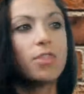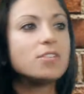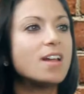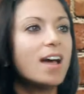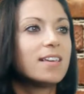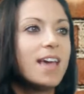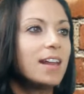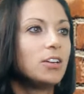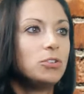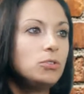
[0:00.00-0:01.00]
They're not
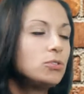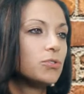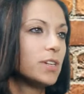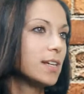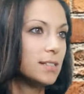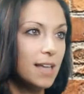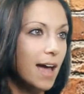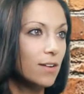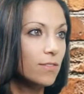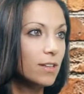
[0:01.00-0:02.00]
getting nutrients
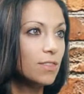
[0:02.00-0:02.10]
out of it.